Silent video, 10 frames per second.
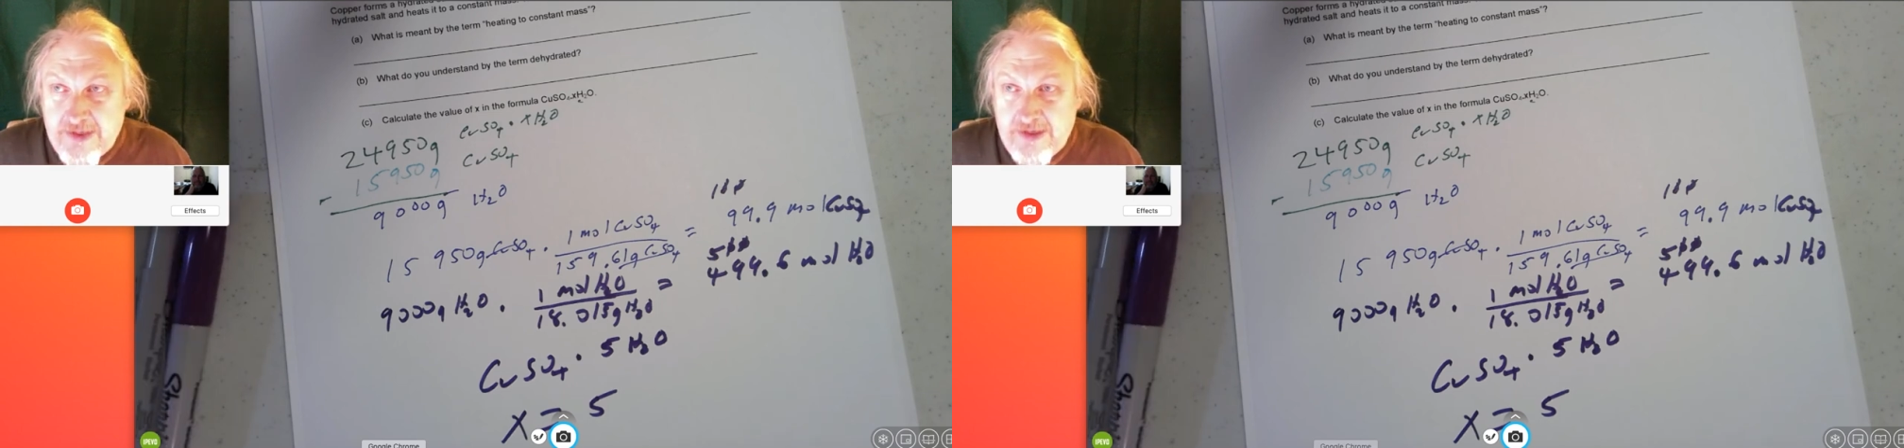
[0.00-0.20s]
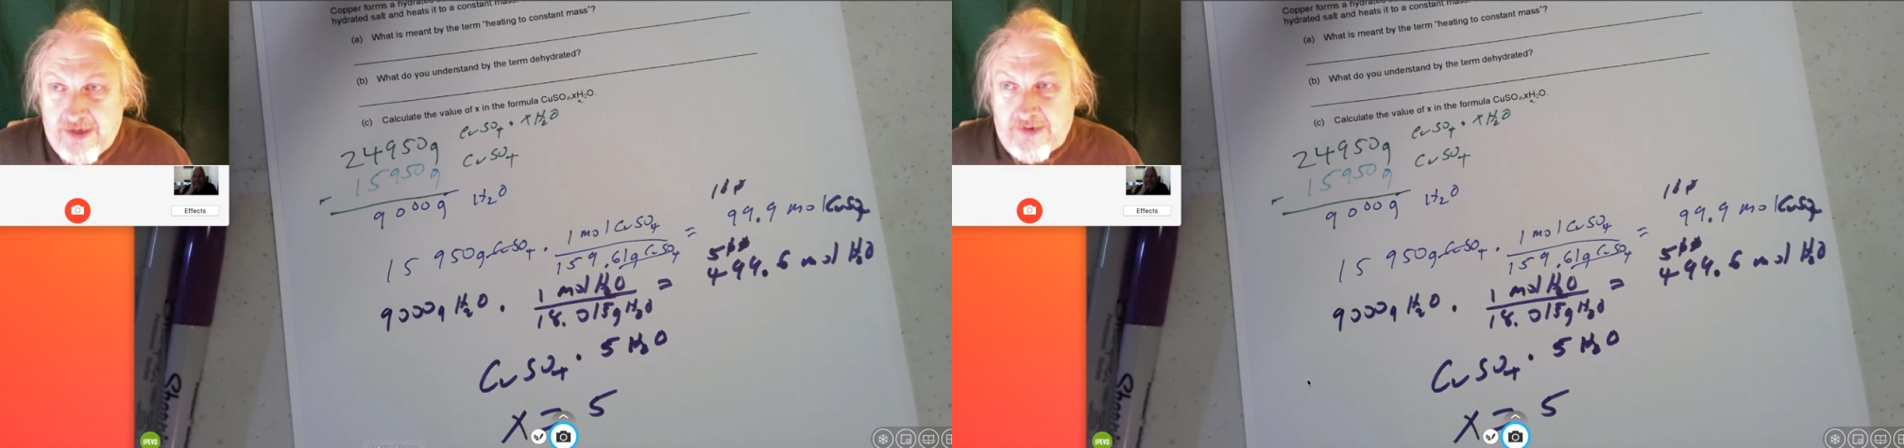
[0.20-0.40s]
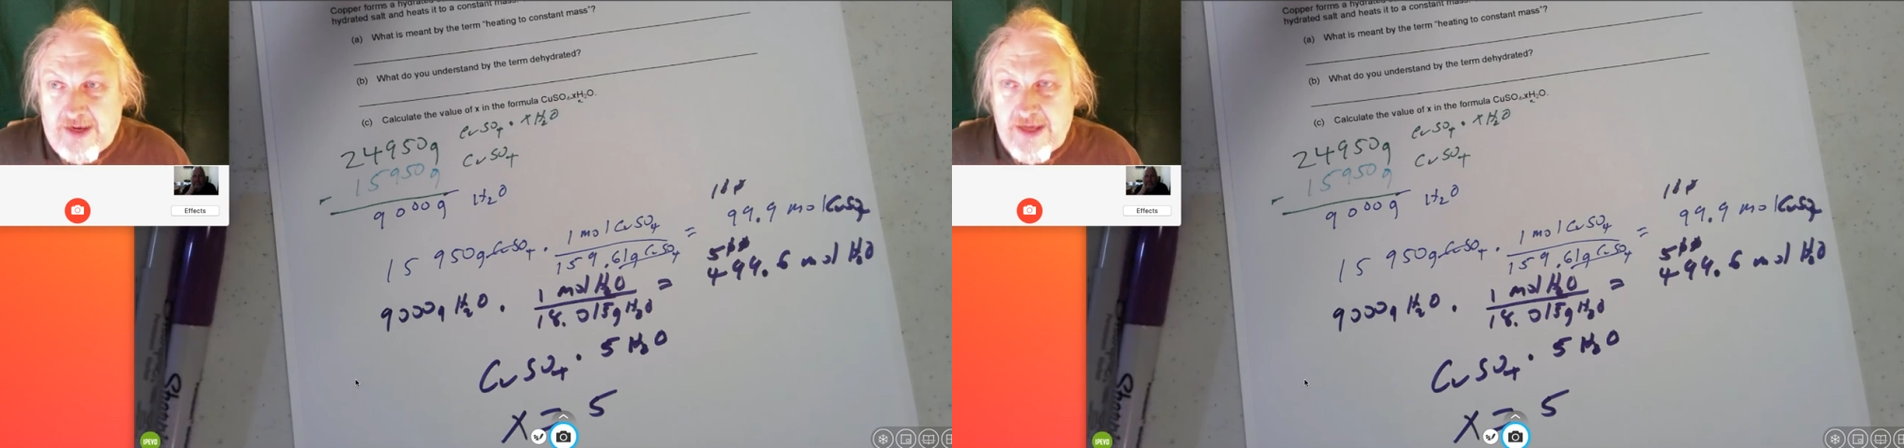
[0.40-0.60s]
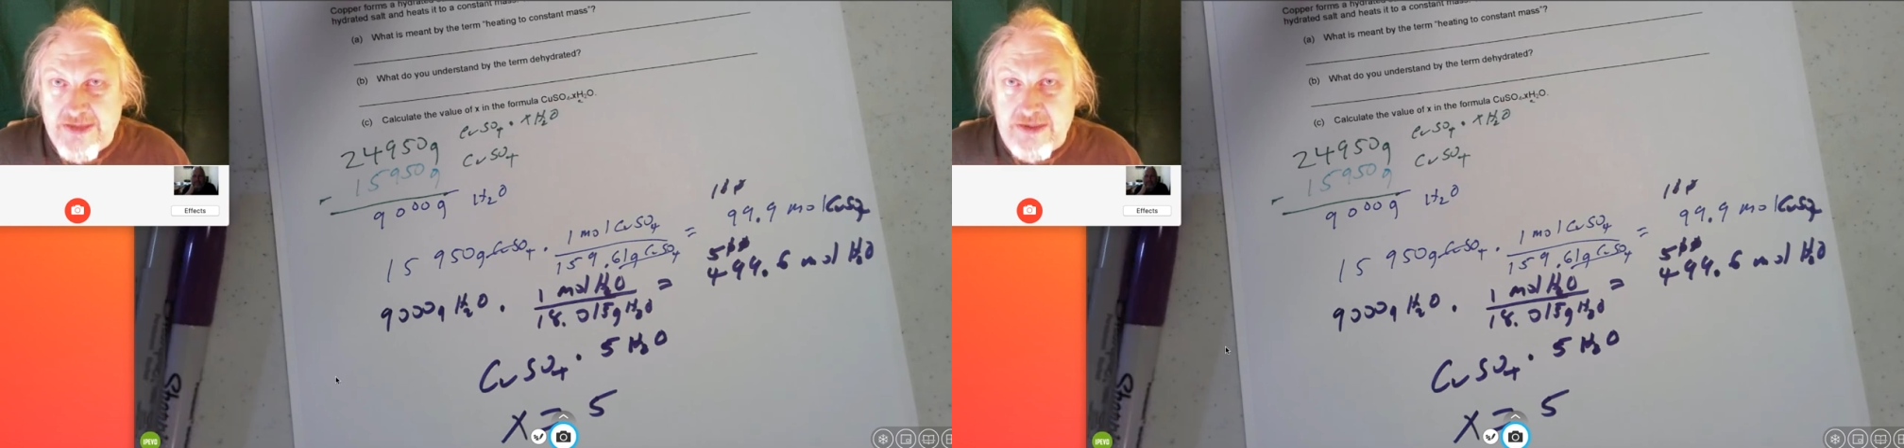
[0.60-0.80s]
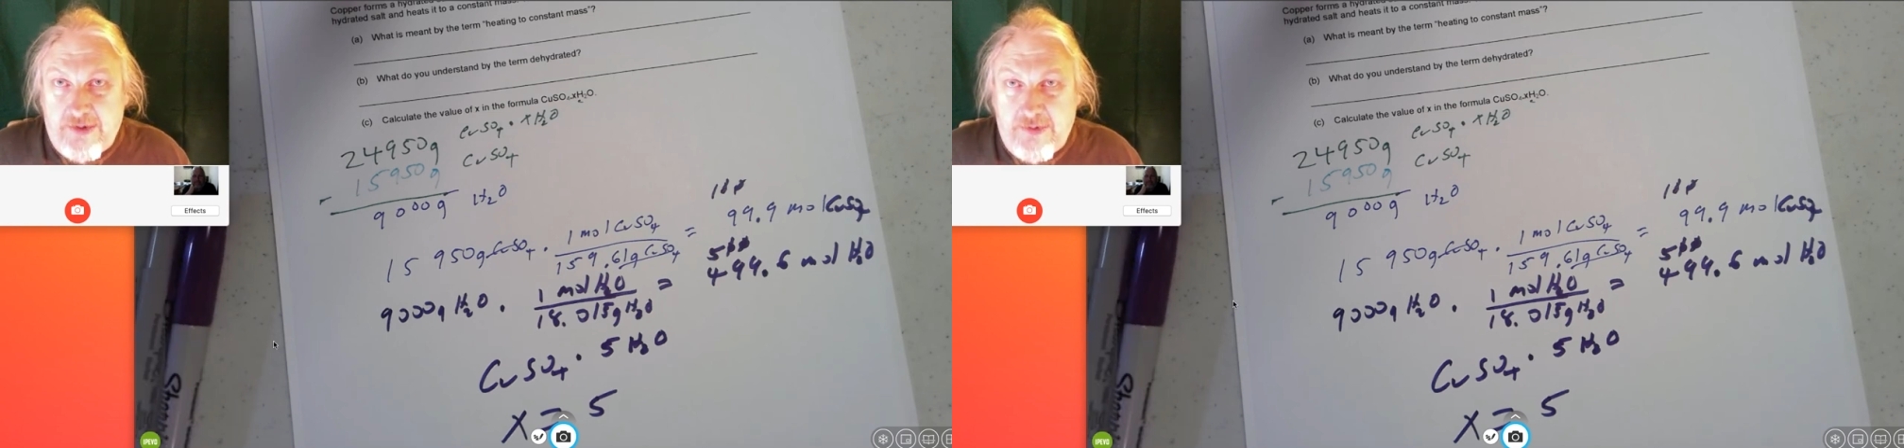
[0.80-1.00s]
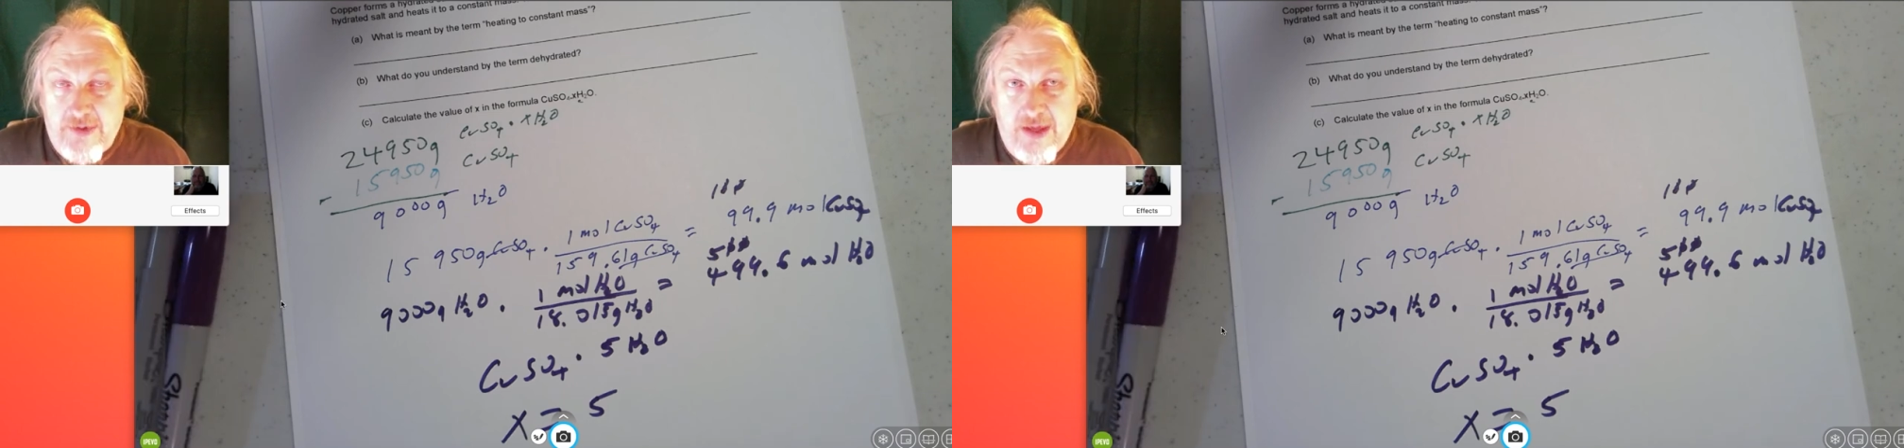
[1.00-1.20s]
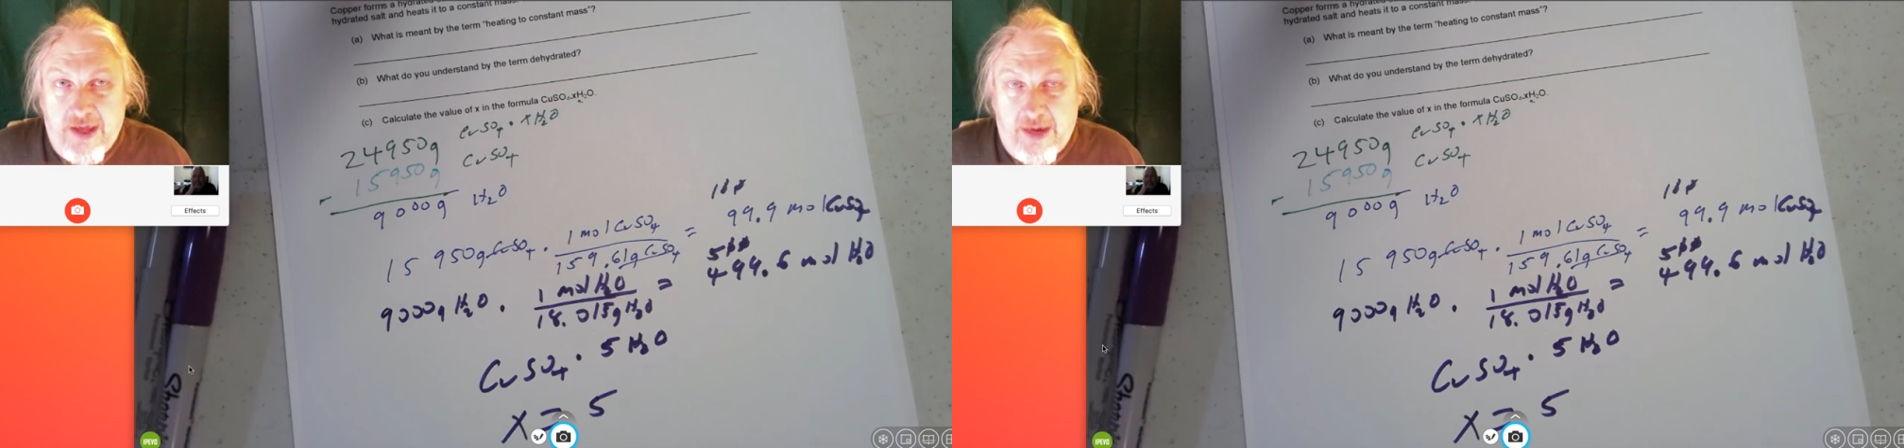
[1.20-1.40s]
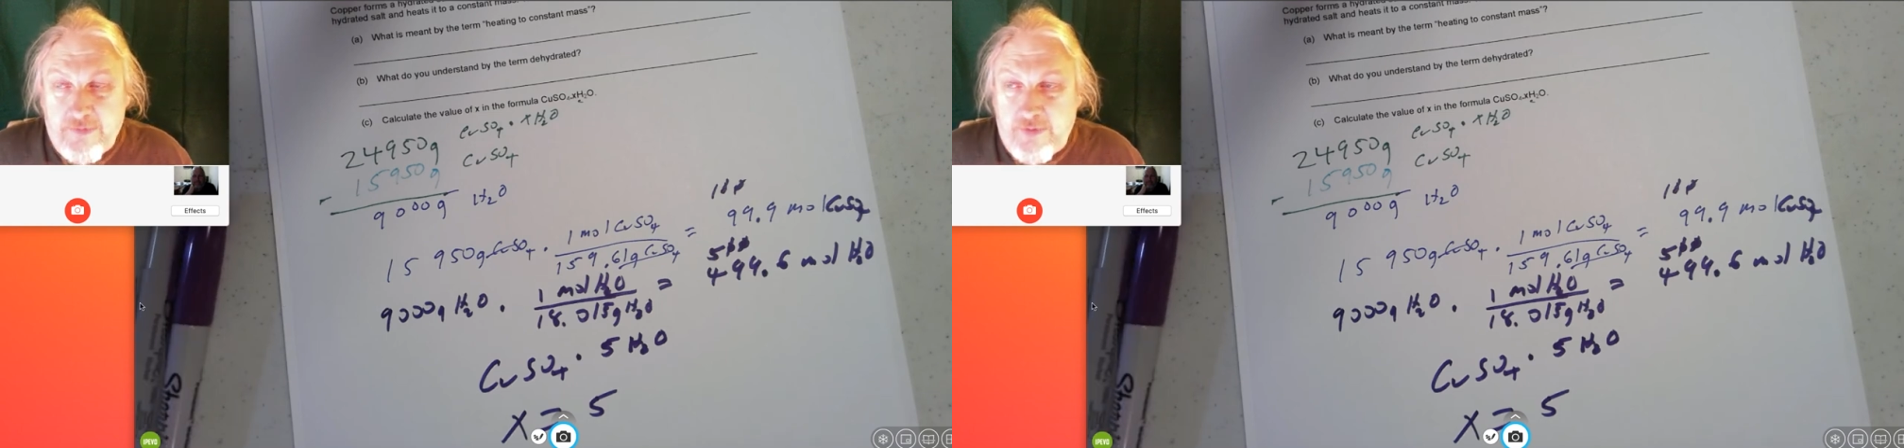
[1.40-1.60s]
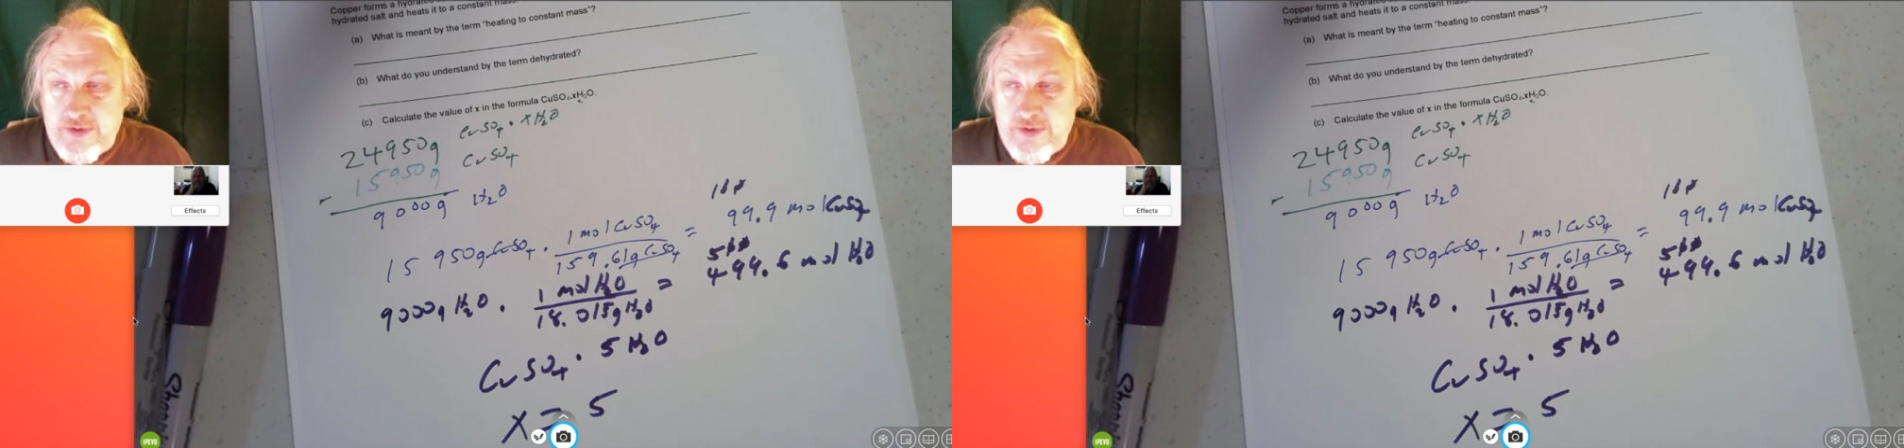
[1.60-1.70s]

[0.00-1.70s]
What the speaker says: All right, so I'm going